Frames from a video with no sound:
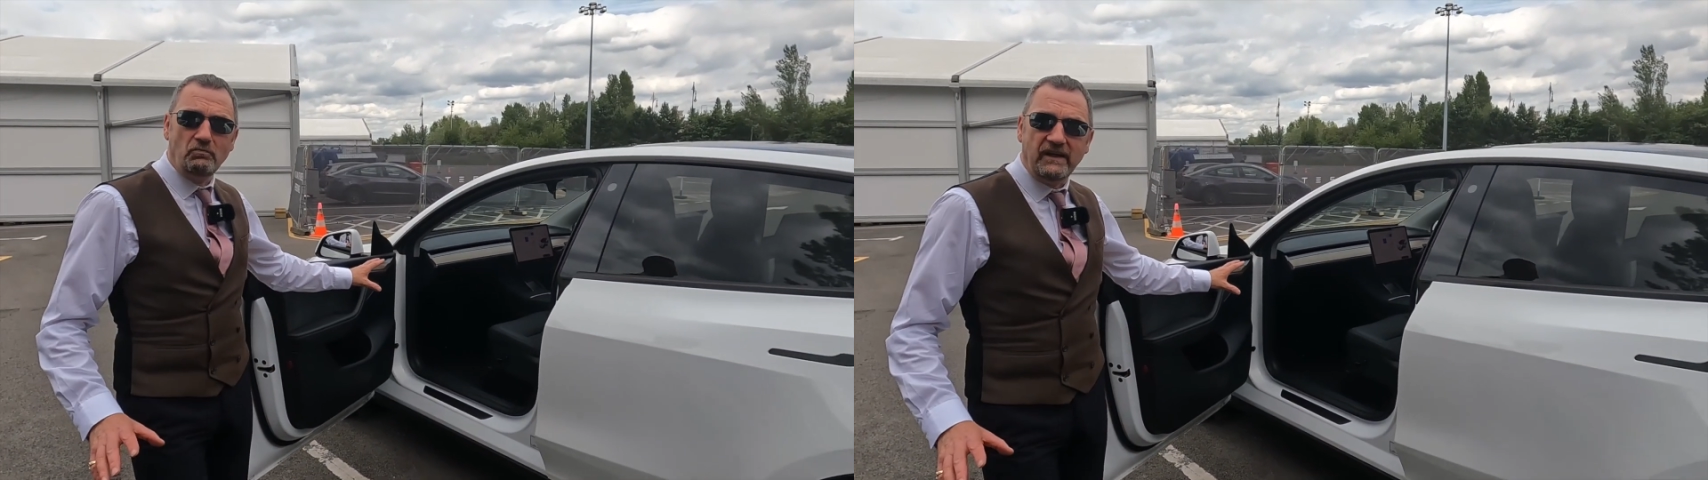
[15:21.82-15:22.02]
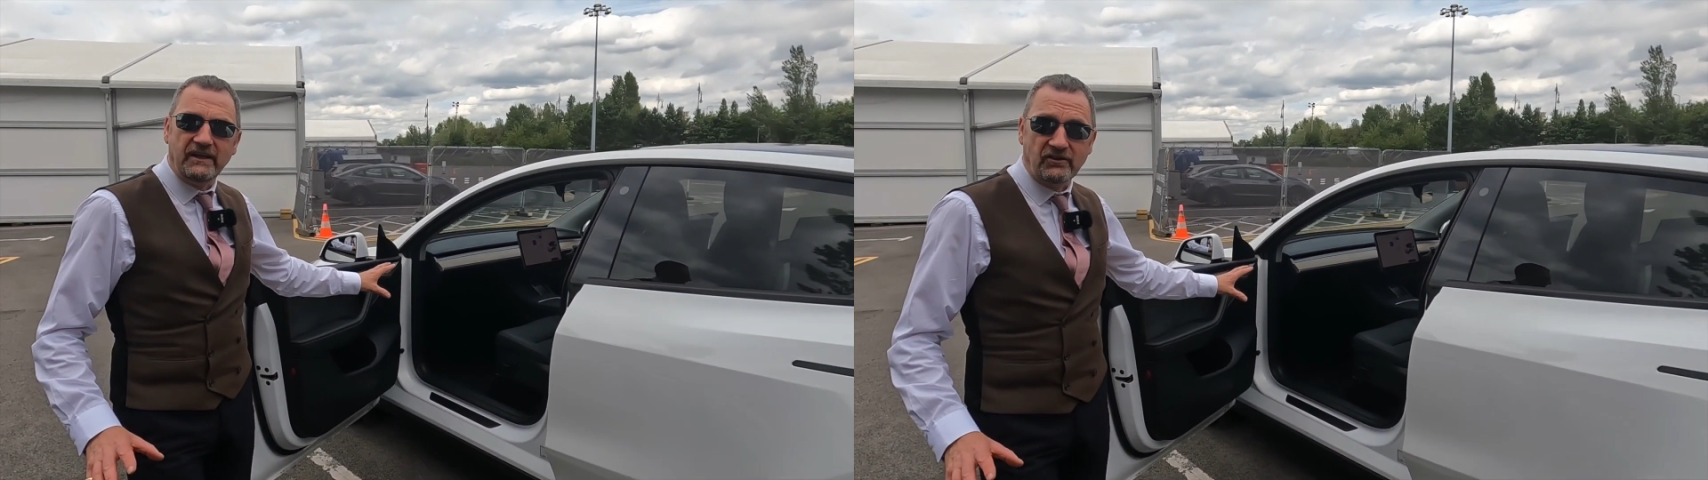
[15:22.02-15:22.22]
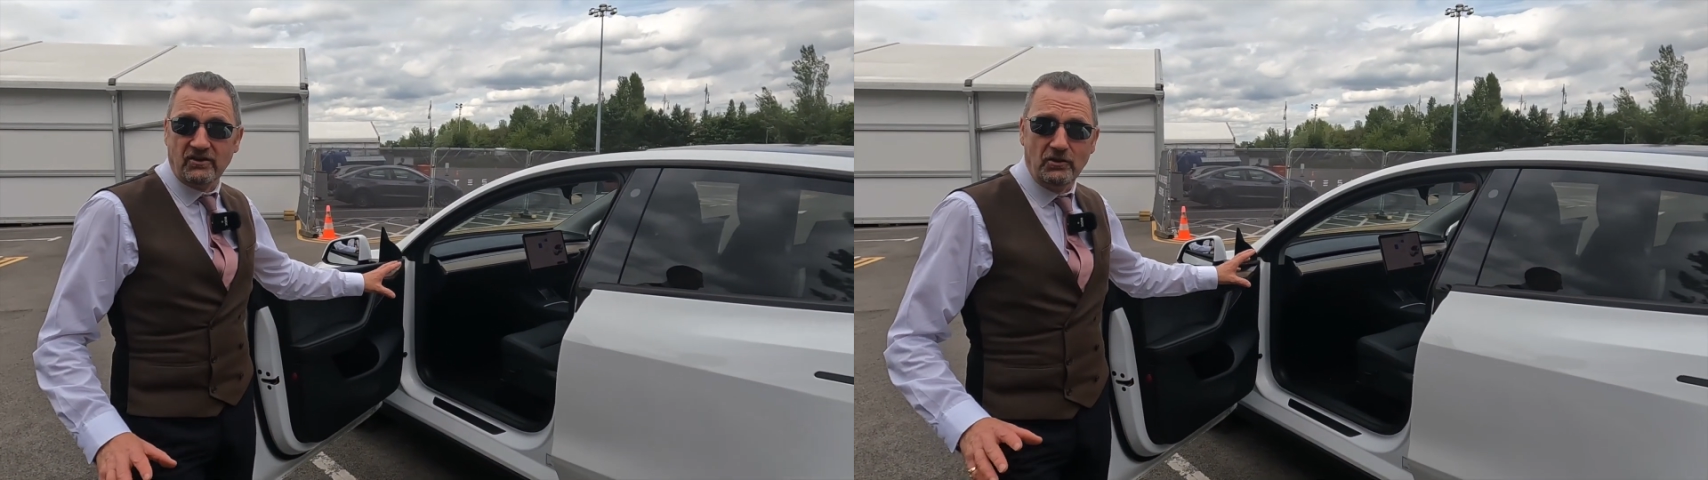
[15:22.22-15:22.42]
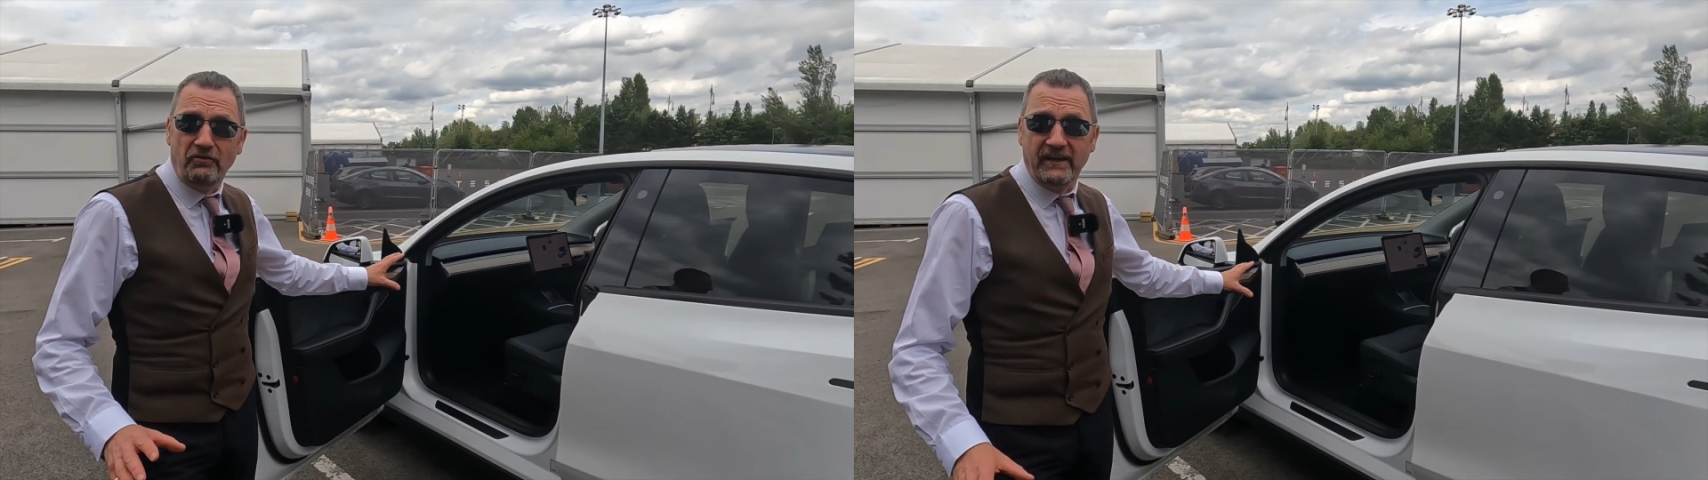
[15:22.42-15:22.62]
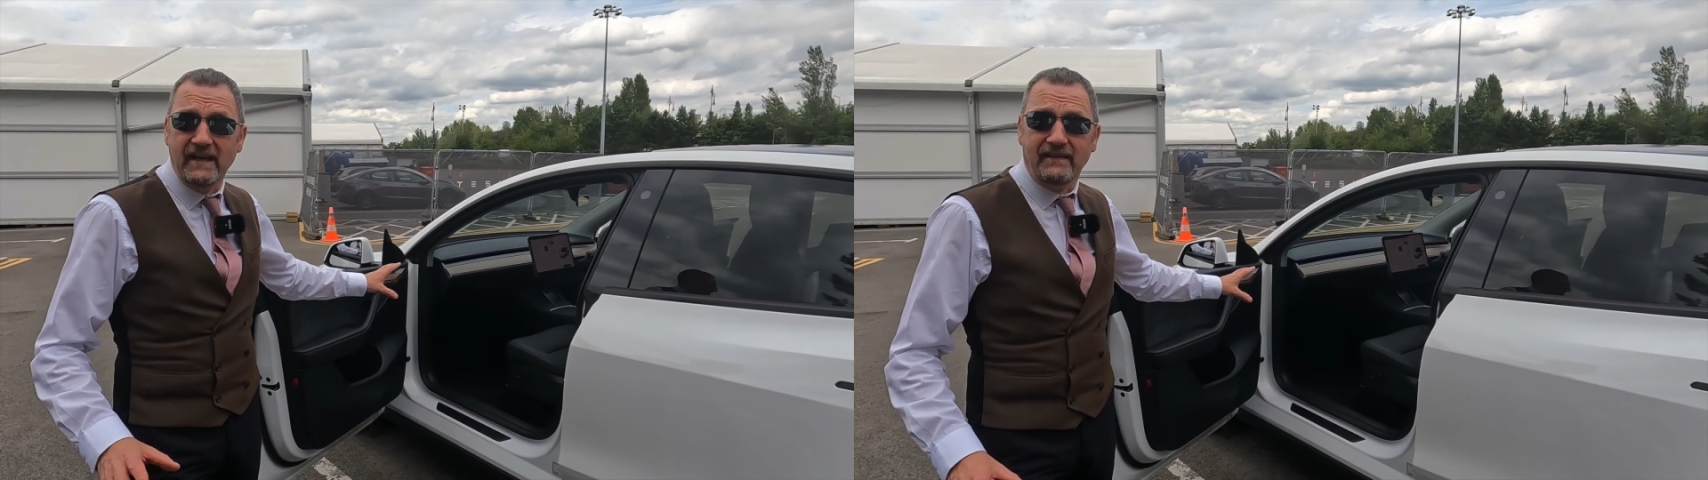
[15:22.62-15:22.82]
need, because there's
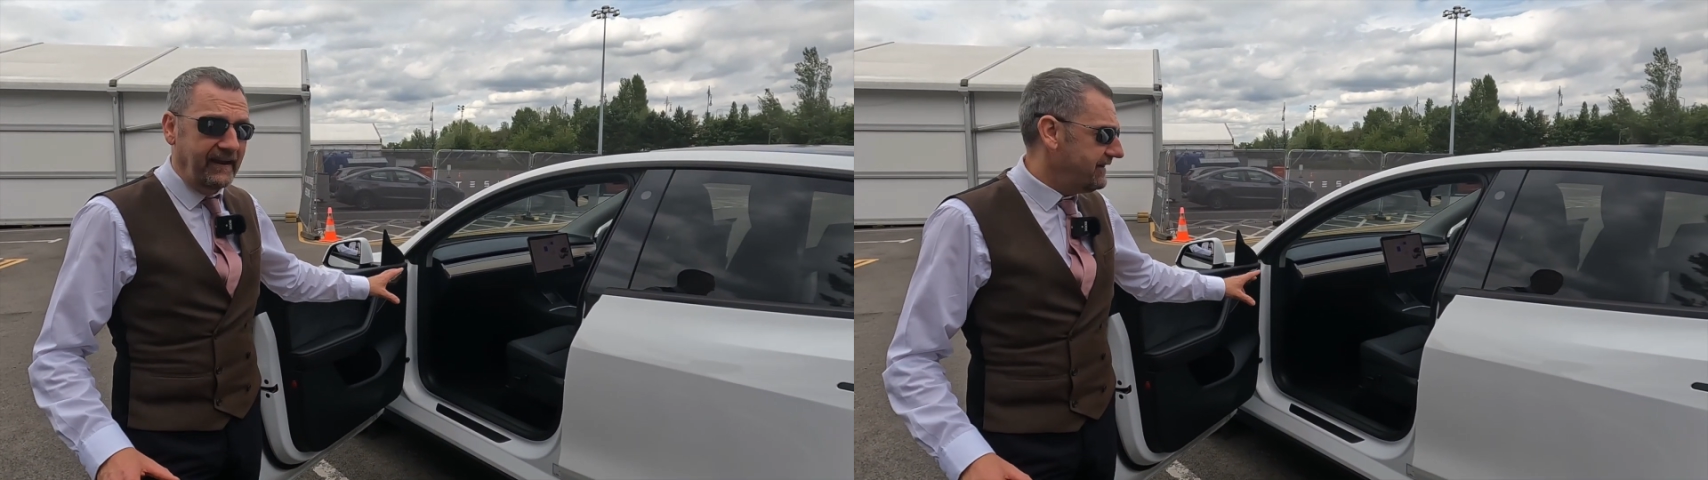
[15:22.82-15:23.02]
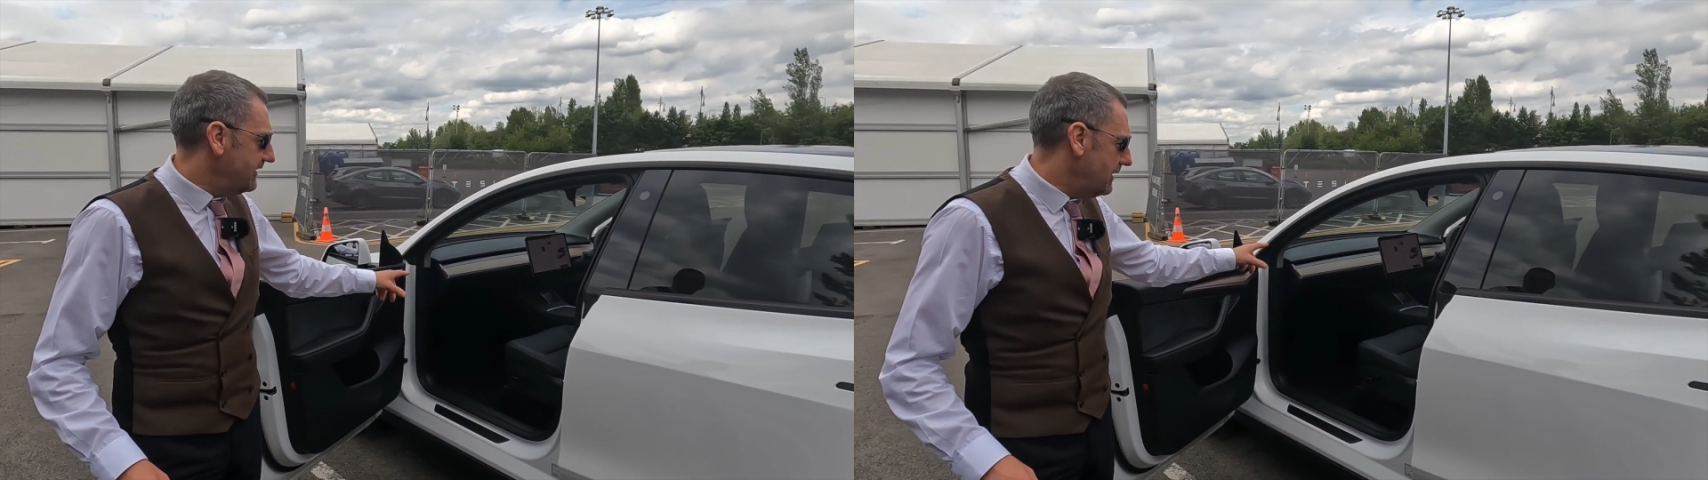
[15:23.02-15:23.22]
nothing in there